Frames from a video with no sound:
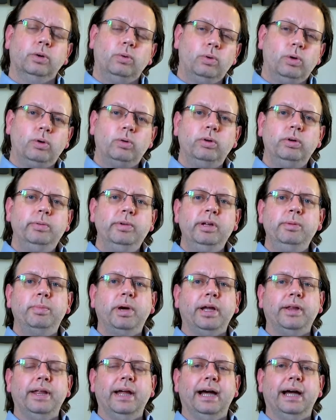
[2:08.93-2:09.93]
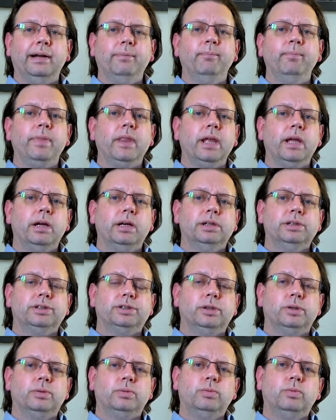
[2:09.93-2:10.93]
What do we mean by that?
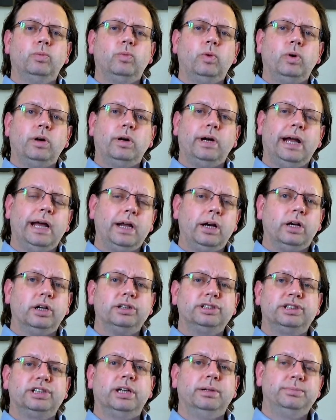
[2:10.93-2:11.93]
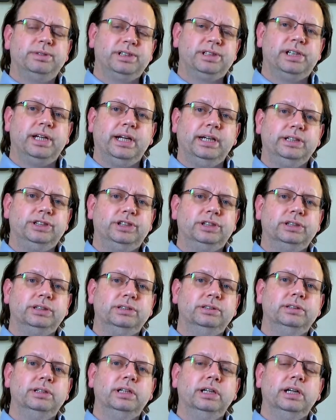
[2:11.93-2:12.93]
So we're at our
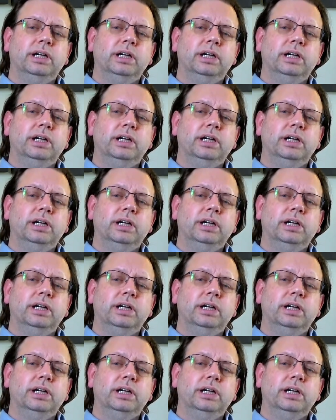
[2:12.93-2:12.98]
substation.